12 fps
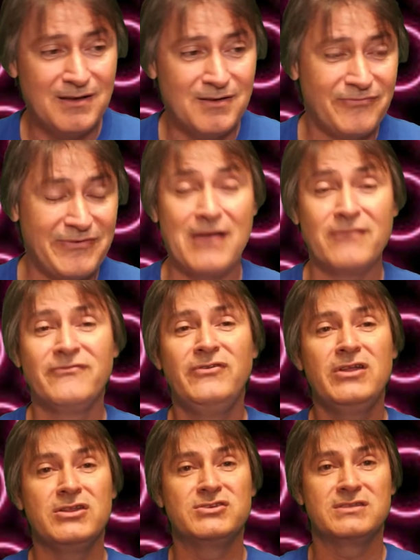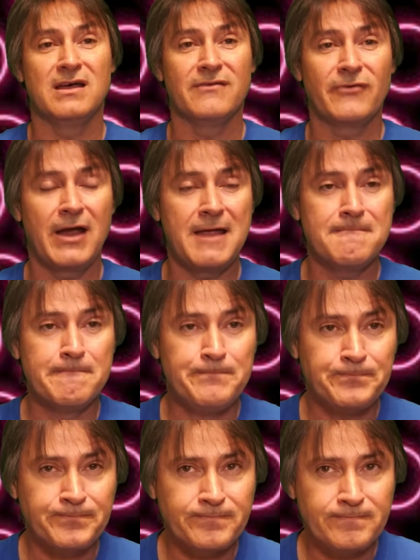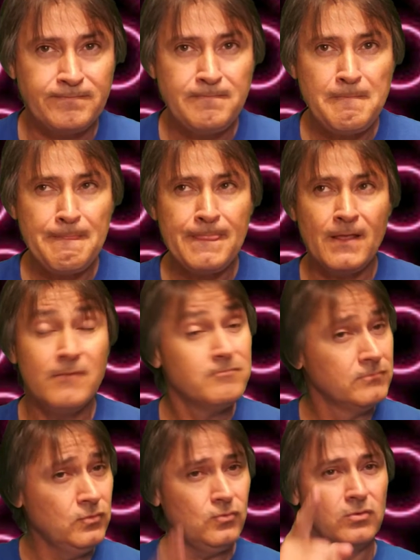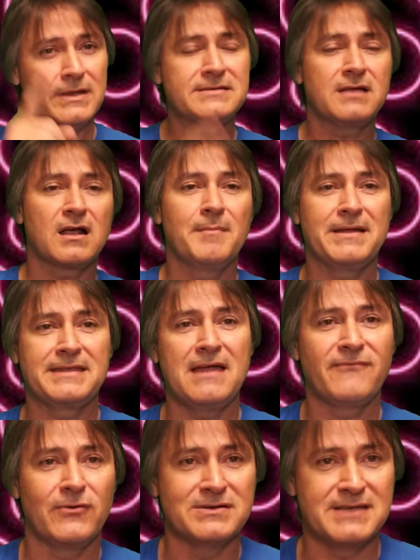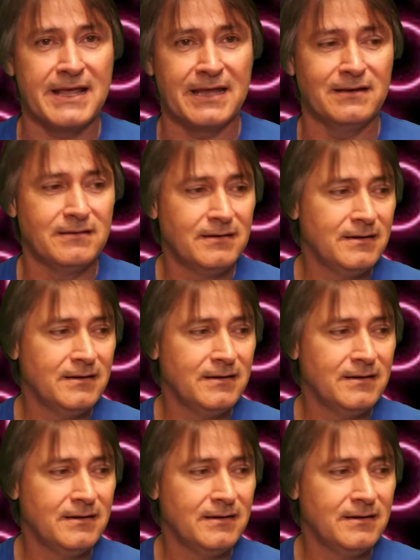found footage stuff, right? Ooh, let's talk about that for a second.